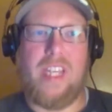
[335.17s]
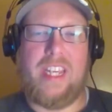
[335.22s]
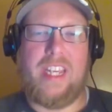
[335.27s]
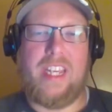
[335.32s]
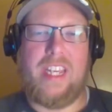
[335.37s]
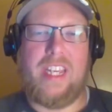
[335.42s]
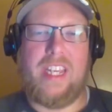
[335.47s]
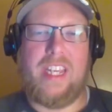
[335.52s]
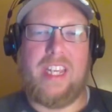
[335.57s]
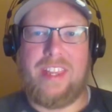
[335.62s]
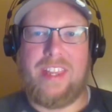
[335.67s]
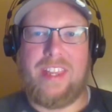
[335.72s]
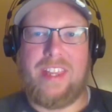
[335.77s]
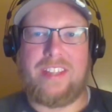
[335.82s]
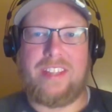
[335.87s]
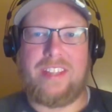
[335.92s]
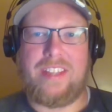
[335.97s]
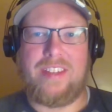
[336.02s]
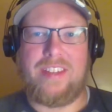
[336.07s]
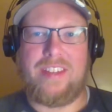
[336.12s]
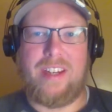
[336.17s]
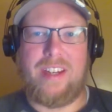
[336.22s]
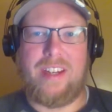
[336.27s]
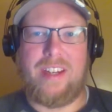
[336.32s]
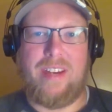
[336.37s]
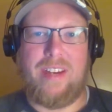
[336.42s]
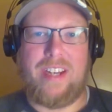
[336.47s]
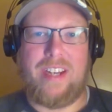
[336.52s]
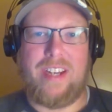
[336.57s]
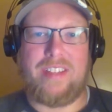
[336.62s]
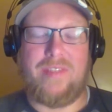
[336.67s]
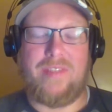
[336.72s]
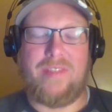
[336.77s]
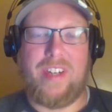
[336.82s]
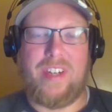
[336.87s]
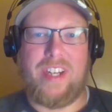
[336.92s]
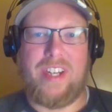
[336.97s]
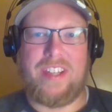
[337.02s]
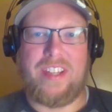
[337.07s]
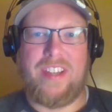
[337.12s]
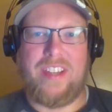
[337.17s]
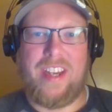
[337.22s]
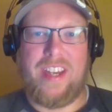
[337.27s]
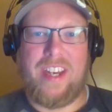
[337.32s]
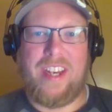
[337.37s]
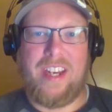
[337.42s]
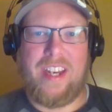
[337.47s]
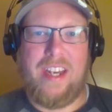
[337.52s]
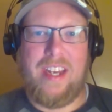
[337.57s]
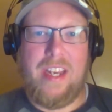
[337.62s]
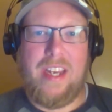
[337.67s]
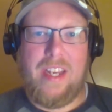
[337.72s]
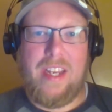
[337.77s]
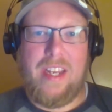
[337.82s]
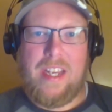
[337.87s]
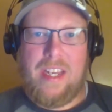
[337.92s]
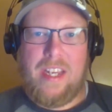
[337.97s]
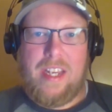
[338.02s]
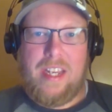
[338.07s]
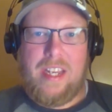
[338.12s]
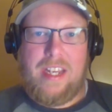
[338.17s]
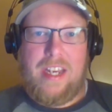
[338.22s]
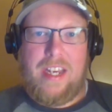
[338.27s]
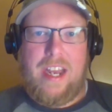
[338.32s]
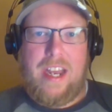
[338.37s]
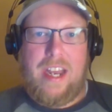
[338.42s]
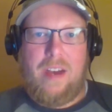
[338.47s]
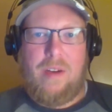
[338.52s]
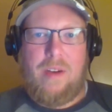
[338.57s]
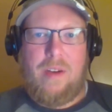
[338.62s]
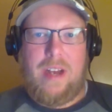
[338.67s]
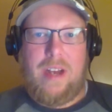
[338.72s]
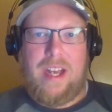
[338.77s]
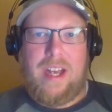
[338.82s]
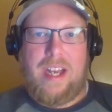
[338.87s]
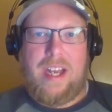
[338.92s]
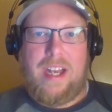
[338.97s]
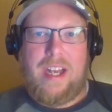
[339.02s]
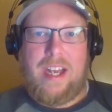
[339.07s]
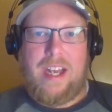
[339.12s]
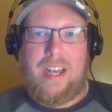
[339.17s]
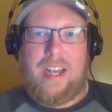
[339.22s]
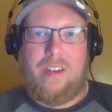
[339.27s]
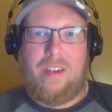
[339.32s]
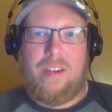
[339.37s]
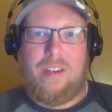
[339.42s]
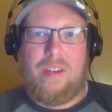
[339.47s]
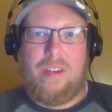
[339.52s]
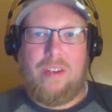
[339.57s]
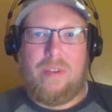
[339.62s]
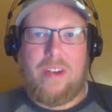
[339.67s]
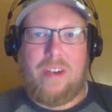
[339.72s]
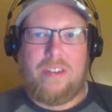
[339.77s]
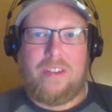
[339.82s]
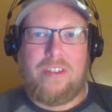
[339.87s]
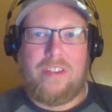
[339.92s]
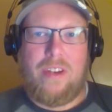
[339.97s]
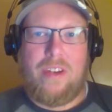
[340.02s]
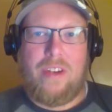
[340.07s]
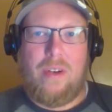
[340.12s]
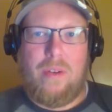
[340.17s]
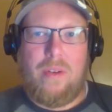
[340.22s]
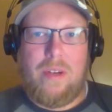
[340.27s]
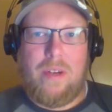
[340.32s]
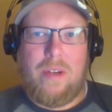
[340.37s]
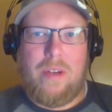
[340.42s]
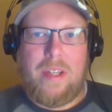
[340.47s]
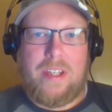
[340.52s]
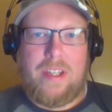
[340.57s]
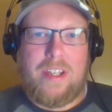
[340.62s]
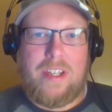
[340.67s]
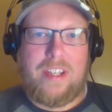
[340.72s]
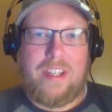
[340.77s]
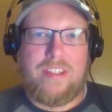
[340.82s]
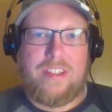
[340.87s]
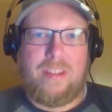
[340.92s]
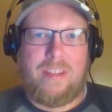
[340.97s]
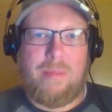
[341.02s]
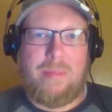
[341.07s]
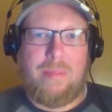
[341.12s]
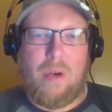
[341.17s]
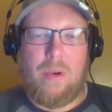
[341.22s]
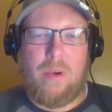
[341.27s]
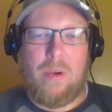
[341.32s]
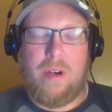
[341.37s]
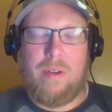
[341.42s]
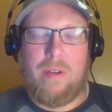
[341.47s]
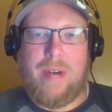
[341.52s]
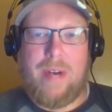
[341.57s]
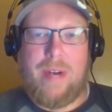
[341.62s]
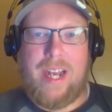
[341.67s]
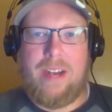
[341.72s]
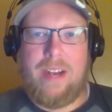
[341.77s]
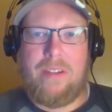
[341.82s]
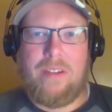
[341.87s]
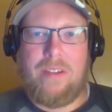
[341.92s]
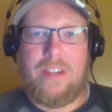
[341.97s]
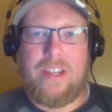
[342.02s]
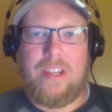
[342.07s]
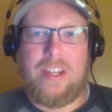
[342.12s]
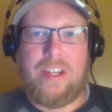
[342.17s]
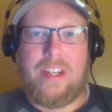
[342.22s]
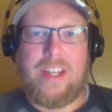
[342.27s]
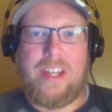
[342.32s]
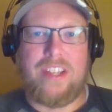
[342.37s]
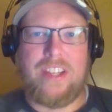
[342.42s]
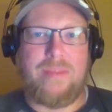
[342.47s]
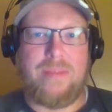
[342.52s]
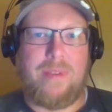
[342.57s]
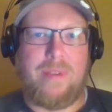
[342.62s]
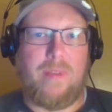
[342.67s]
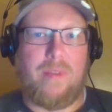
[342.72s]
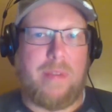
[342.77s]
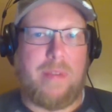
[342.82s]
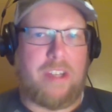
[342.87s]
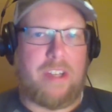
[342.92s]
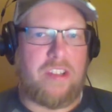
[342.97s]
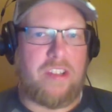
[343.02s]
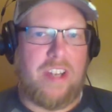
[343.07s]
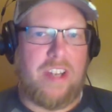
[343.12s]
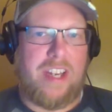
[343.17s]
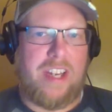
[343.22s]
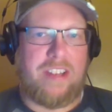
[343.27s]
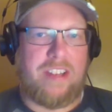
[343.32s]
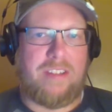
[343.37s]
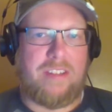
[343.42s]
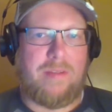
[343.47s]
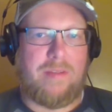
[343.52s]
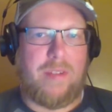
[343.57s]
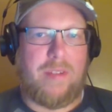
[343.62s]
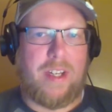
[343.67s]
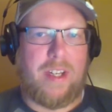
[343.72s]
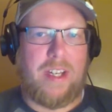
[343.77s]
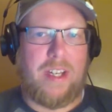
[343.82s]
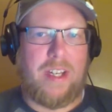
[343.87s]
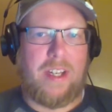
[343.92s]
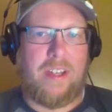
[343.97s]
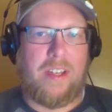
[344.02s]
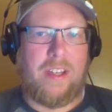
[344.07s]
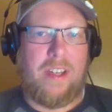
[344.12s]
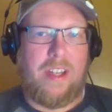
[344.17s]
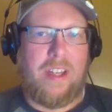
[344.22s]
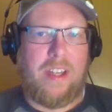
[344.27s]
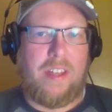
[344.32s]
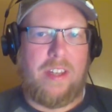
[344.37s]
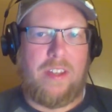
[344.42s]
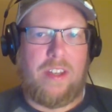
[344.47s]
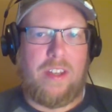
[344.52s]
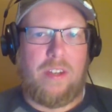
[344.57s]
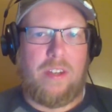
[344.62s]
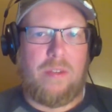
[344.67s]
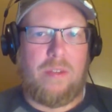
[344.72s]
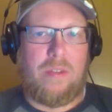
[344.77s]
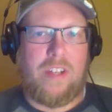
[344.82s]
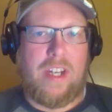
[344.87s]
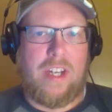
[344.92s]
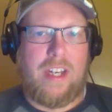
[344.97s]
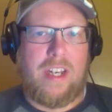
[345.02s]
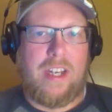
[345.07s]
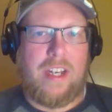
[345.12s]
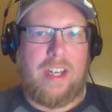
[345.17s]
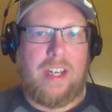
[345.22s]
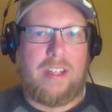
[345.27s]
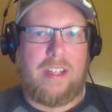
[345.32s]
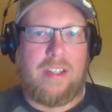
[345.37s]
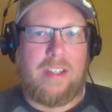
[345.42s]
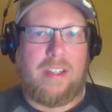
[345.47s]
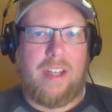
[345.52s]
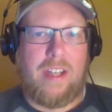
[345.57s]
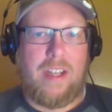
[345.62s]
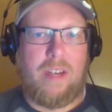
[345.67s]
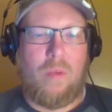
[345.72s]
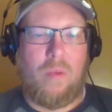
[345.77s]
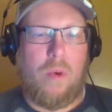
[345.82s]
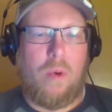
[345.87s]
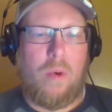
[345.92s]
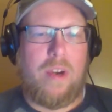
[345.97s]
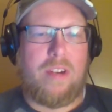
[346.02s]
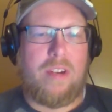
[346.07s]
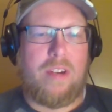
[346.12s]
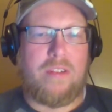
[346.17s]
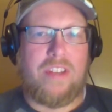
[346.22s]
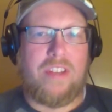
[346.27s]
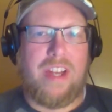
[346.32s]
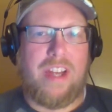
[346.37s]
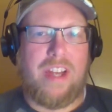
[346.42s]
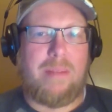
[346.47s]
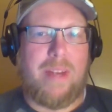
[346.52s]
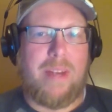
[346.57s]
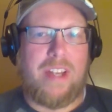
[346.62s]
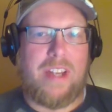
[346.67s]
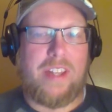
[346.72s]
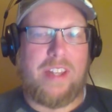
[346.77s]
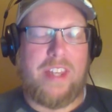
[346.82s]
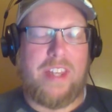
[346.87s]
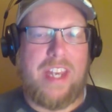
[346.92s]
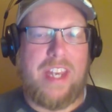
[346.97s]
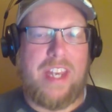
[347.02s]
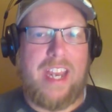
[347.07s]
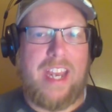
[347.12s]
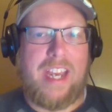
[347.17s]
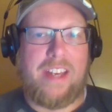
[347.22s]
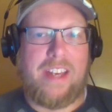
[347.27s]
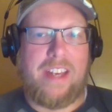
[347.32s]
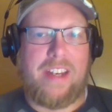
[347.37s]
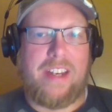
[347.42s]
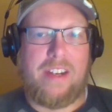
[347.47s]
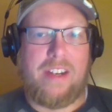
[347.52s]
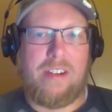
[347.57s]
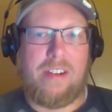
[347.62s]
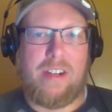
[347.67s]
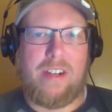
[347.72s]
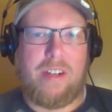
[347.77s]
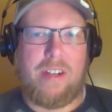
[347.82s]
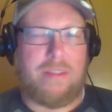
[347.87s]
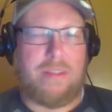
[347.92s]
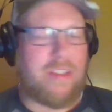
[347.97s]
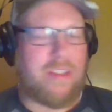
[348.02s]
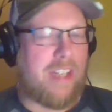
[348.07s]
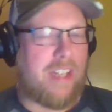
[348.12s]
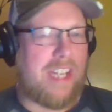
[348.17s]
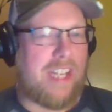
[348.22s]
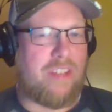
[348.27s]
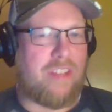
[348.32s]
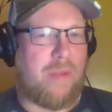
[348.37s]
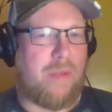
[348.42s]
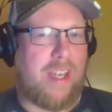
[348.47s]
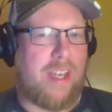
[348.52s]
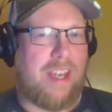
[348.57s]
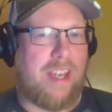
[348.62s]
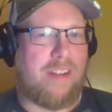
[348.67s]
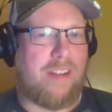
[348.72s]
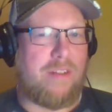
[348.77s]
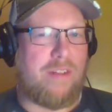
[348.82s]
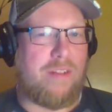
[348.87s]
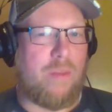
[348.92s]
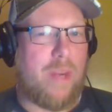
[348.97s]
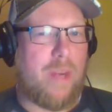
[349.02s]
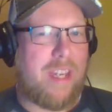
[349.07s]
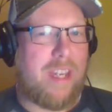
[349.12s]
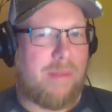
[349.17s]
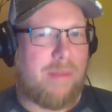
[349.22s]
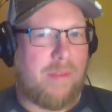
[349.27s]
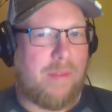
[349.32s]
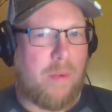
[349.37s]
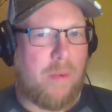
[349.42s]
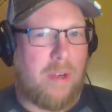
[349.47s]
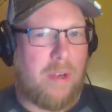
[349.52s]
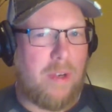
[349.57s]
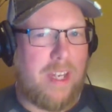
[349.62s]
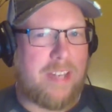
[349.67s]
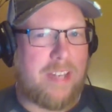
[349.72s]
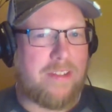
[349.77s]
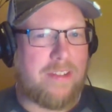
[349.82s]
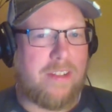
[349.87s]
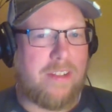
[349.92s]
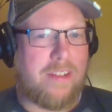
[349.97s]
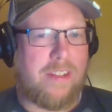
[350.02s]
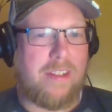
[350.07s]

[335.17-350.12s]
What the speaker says: Yeah, I think it's great. It's very exciting. Now, I know you'd also done some poking around and got some information out of the Utah Warriors Combine that they had here. Was it last weekend or the weekend before last?